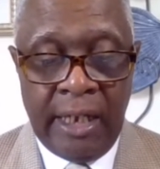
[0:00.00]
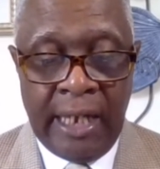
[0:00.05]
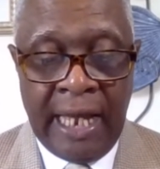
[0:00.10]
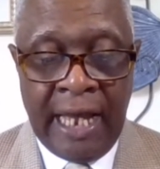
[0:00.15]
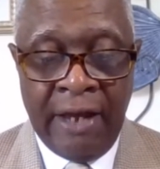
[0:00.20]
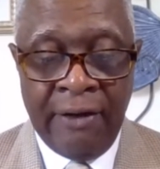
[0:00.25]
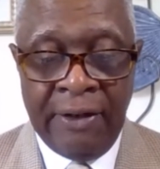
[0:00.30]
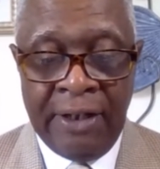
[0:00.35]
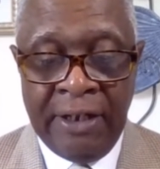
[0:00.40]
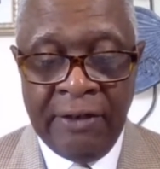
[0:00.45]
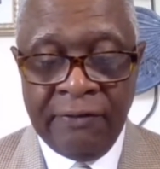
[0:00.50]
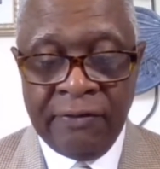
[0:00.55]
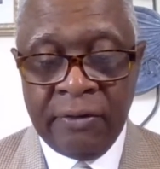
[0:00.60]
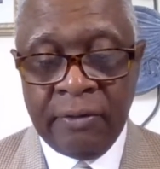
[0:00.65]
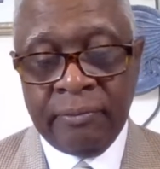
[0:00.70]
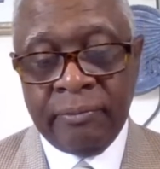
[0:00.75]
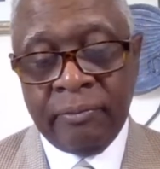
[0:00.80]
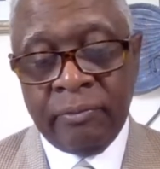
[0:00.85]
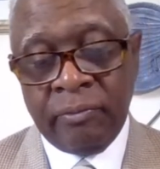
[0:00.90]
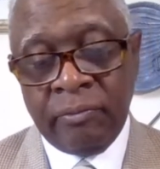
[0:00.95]

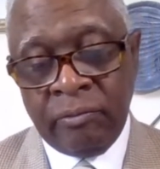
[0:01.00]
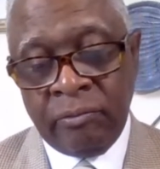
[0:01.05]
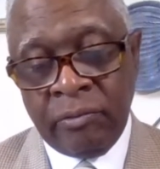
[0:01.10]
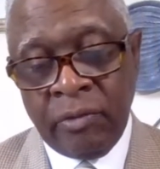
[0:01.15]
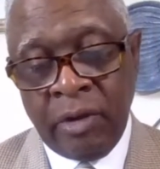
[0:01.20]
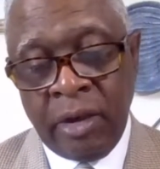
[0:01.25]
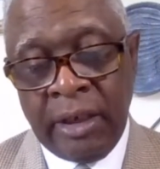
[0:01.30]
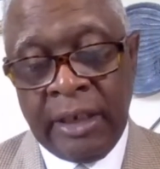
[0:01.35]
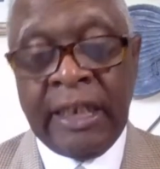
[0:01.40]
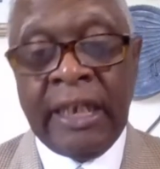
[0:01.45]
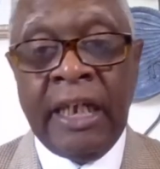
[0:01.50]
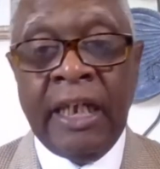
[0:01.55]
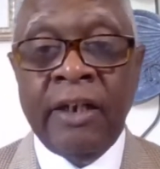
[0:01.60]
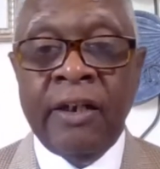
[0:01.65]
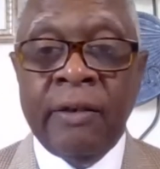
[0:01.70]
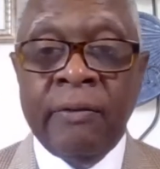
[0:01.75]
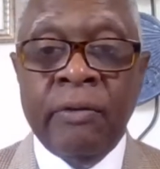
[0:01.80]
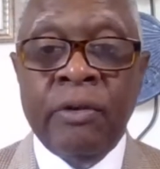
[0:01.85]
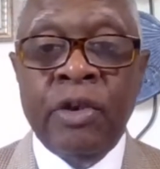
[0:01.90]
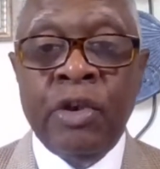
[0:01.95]
However,
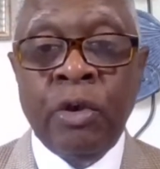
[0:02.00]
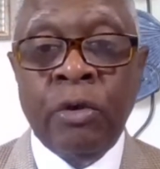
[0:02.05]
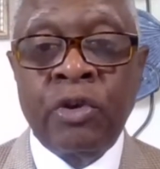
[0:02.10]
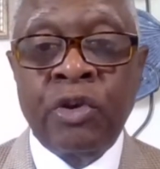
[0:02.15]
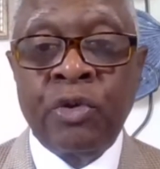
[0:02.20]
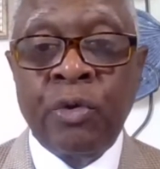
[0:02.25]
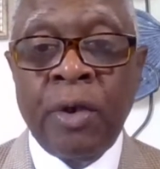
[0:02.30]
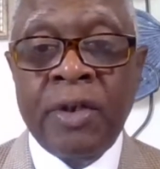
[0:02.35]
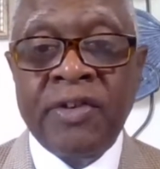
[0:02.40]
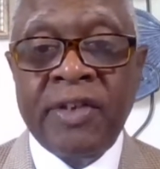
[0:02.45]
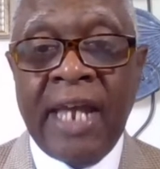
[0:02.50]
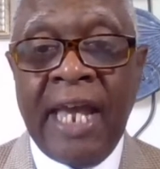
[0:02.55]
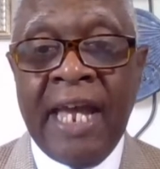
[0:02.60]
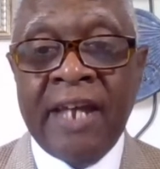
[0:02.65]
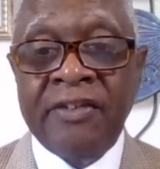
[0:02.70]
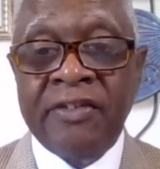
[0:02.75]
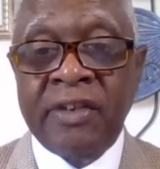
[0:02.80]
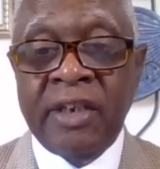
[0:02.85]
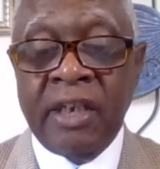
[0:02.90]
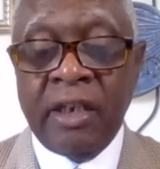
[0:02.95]
again, your choice
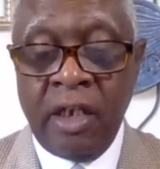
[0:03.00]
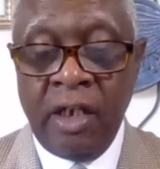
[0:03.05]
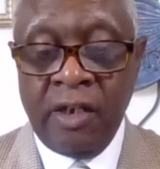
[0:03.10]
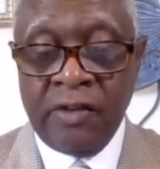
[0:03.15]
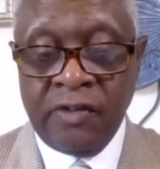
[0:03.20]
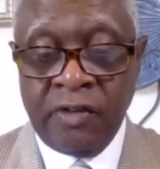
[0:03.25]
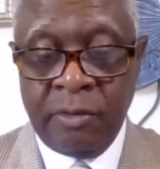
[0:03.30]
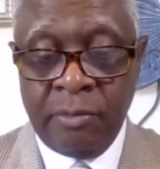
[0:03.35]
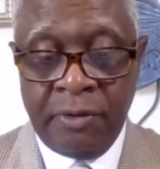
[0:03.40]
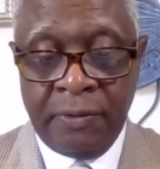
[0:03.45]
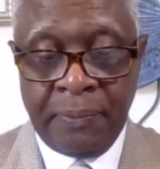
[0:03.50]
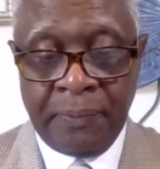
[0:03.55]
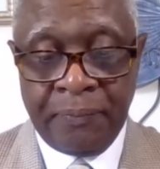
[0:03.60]
as the customer.